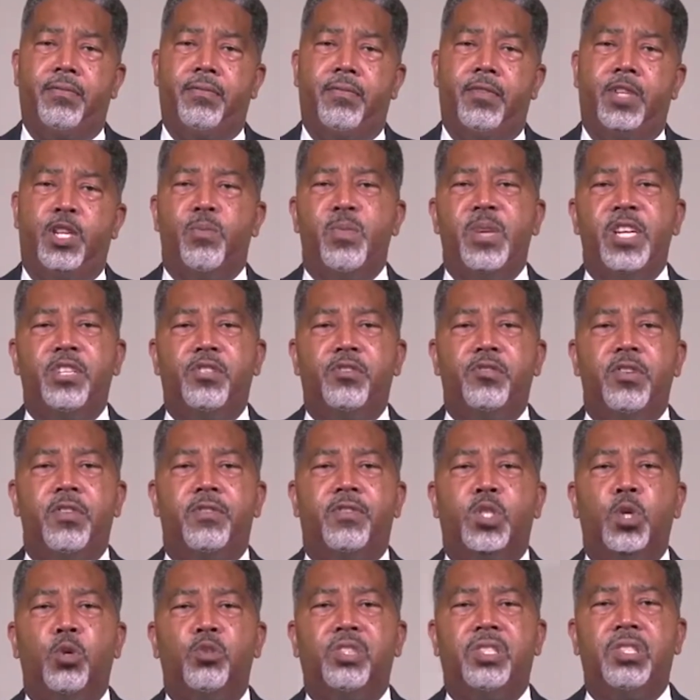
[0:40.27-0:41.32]
the Ministry of
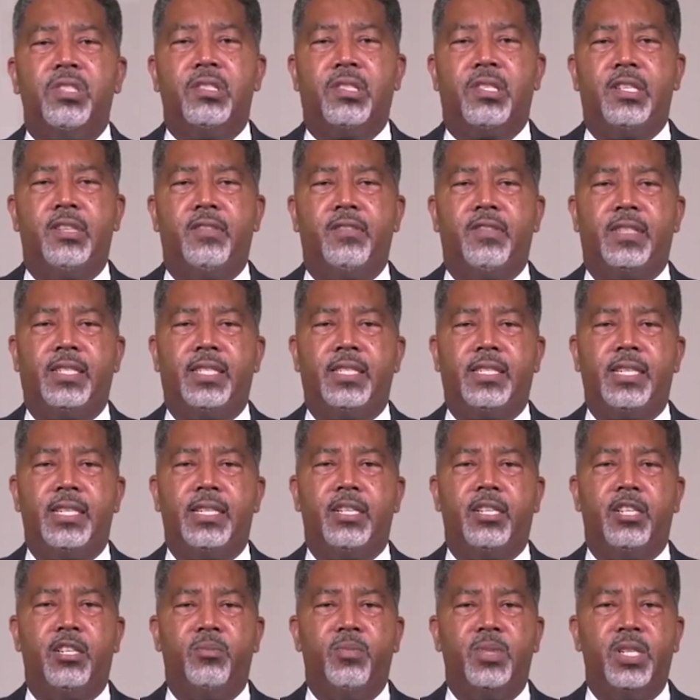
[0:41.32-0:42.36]
Social Services and
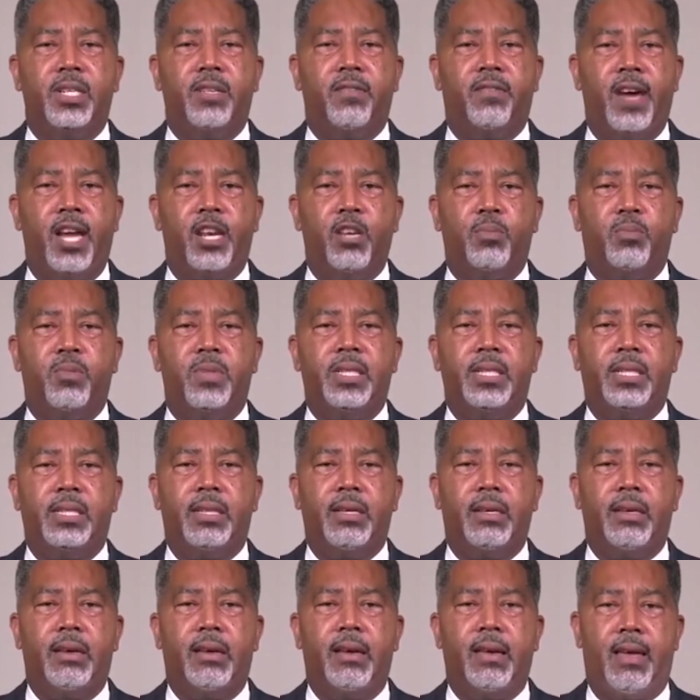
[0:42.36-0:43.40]
Urban Development
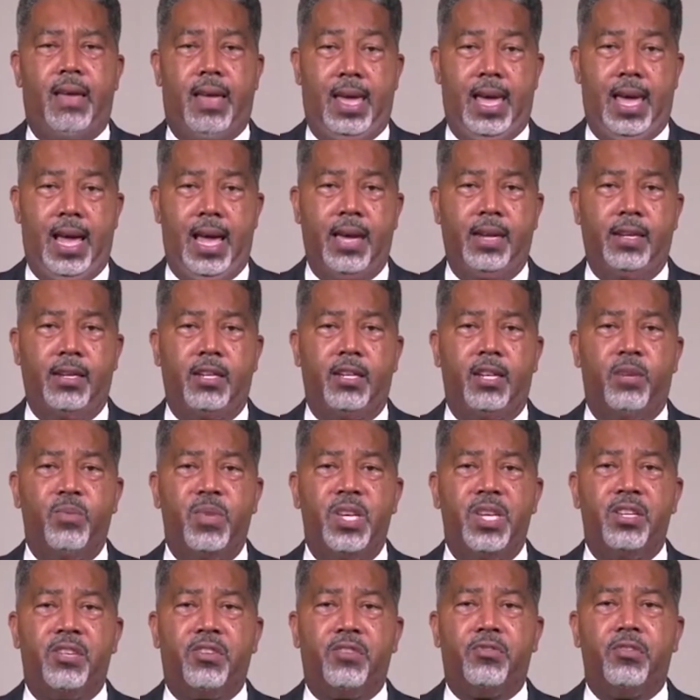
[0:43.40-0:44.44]
and the
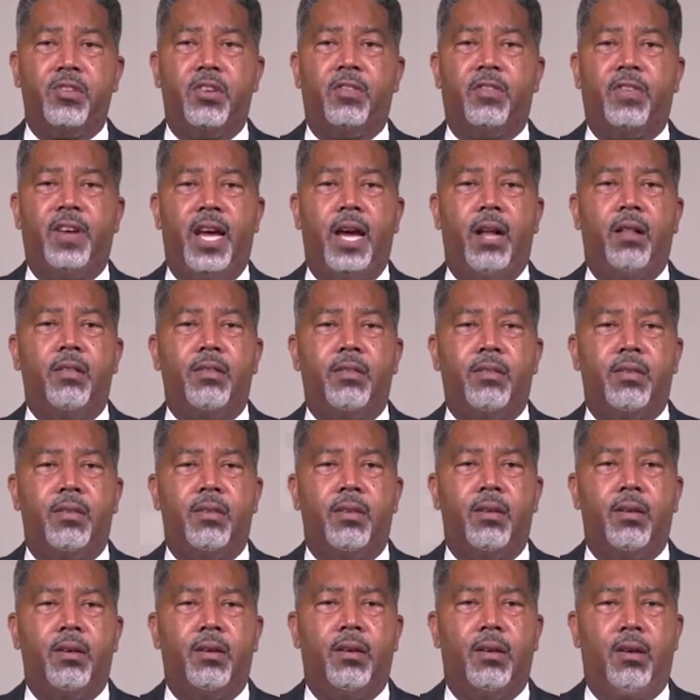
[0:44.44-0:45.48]
Ministry of Health
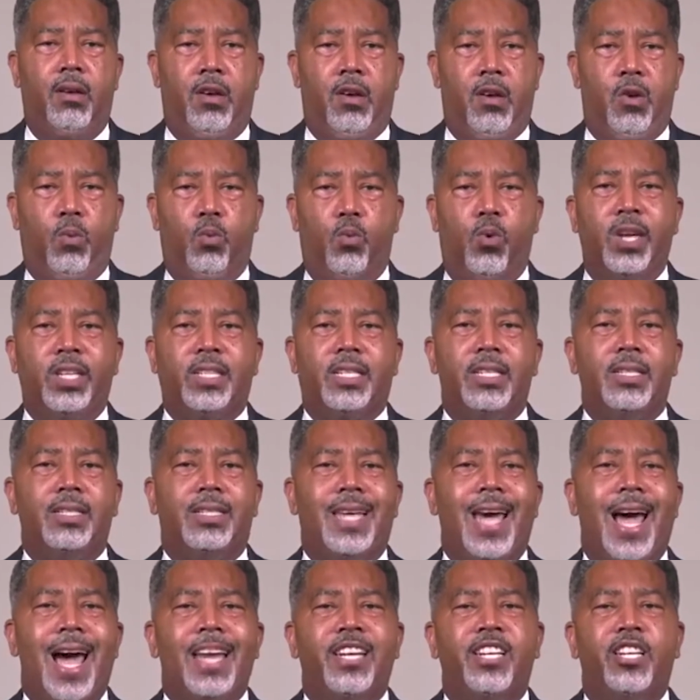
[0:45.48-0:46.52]
worked in
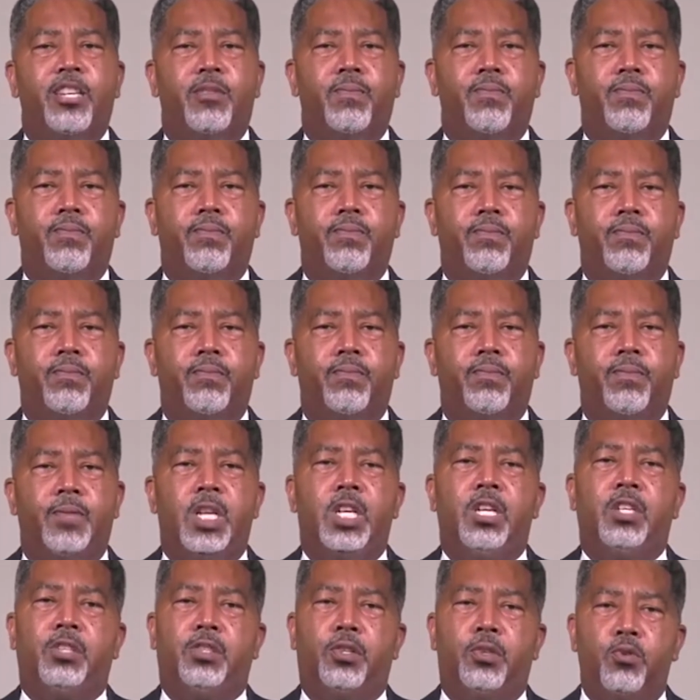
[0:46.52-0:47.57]
tandem
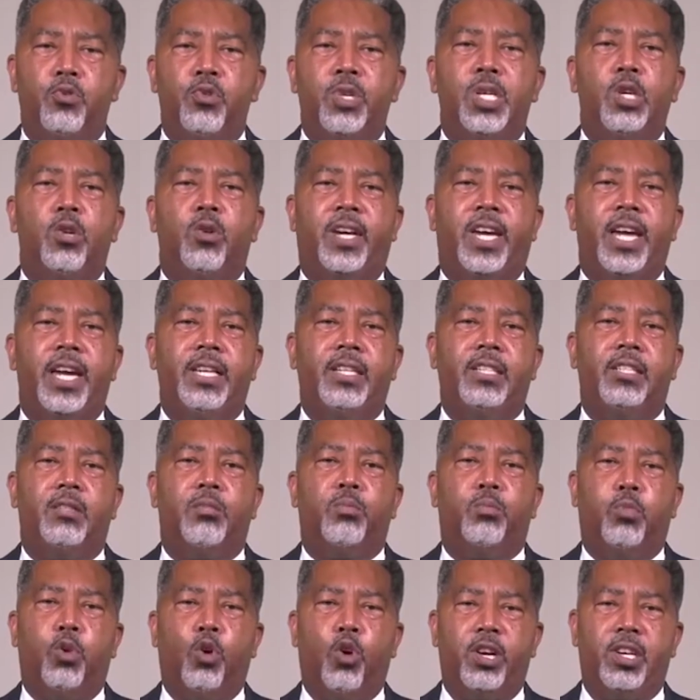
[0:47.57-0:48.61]
to relocate the
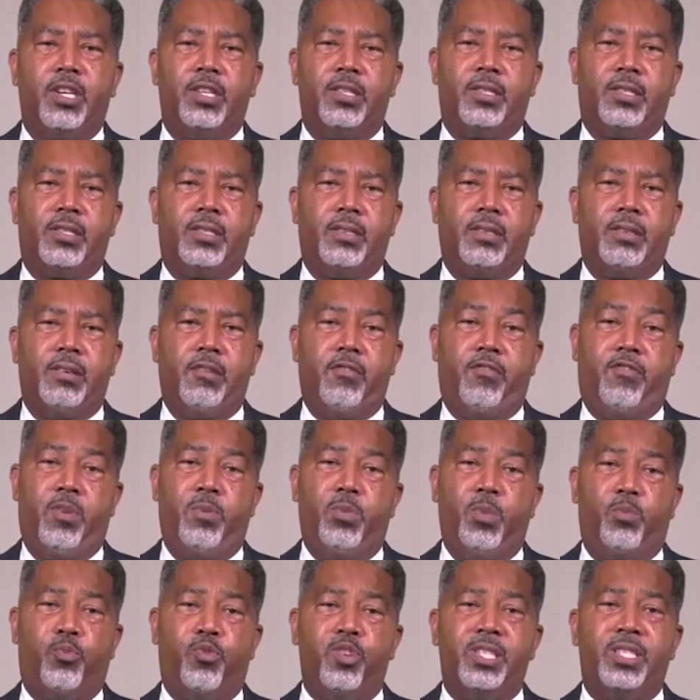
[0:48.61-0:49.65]
boarders from
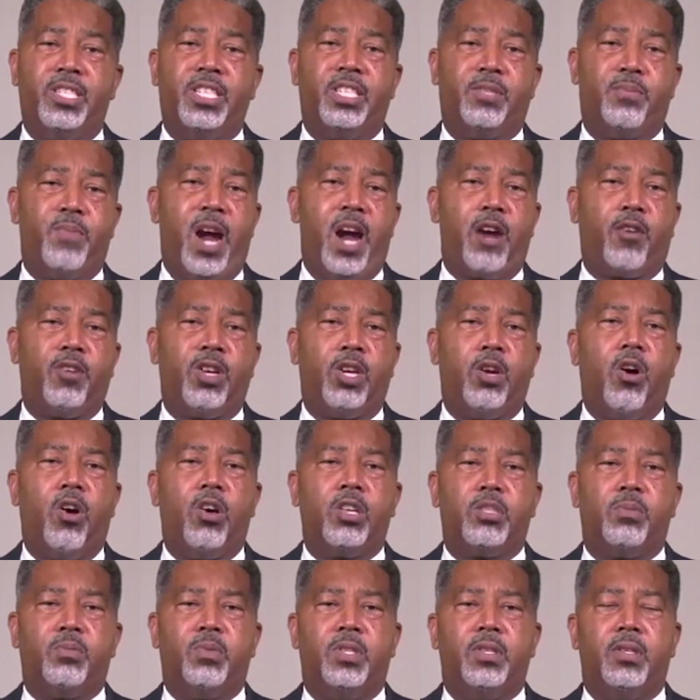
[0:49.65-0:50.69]
the Princess Margaret
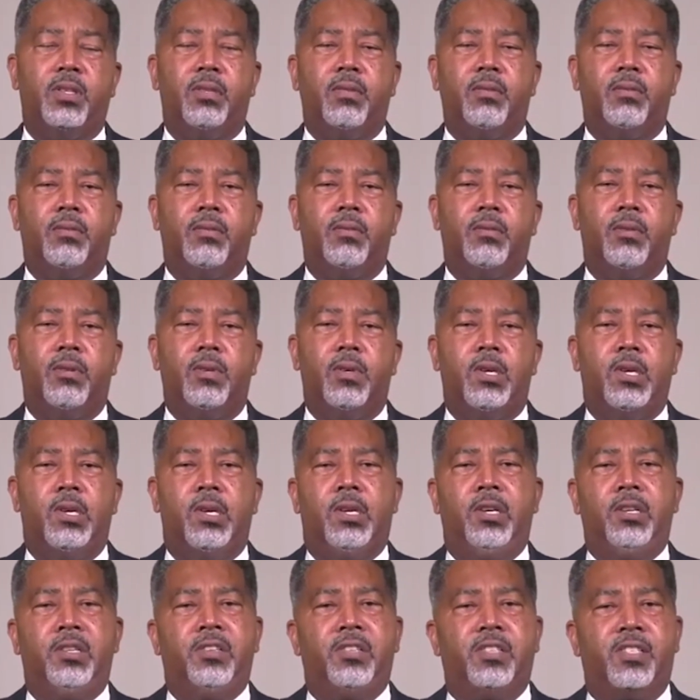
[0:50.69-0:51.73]
Hospital
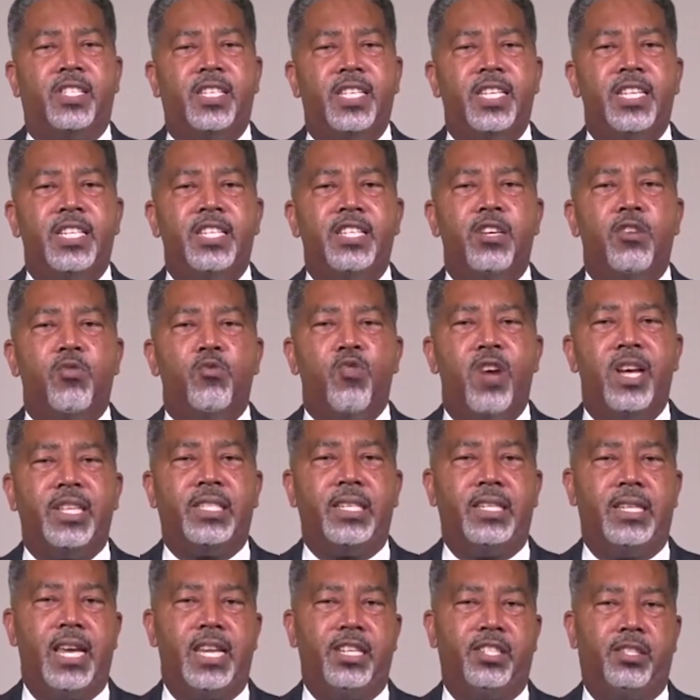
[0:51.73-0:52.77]
to senior
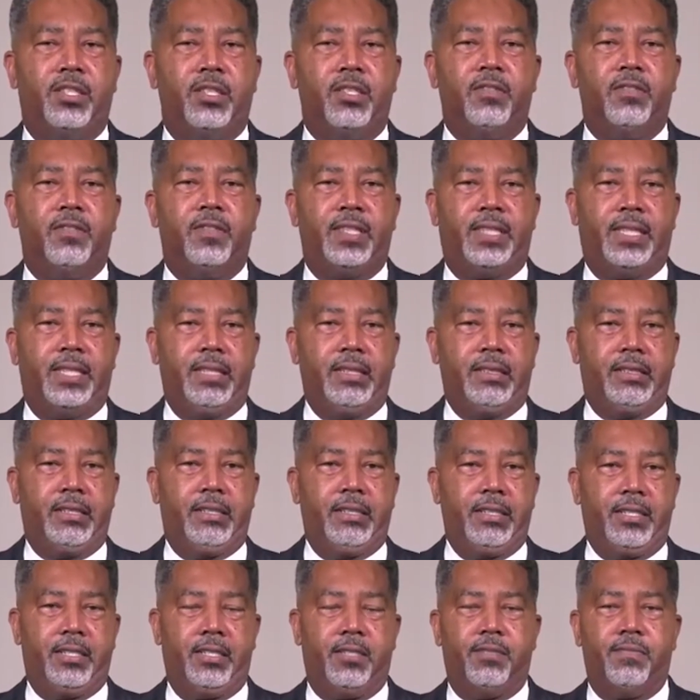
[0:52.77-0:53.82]
residential
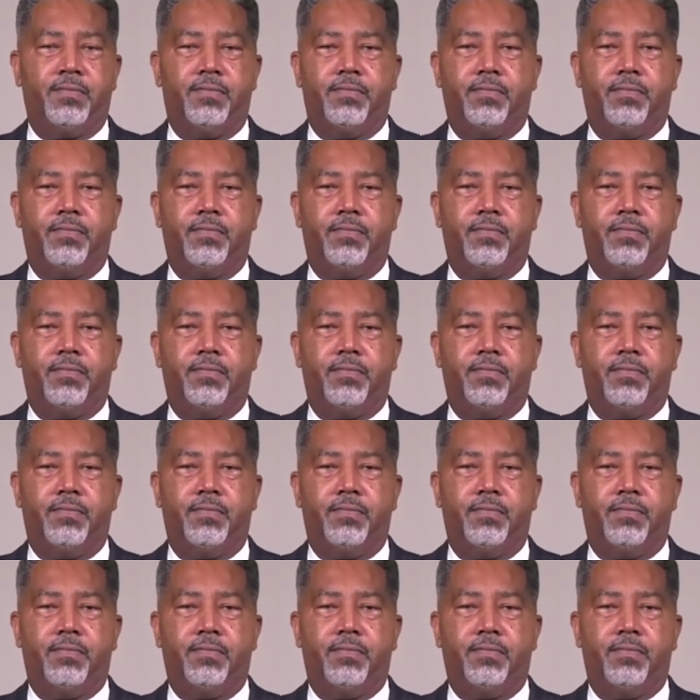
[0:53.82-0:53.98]
facilities.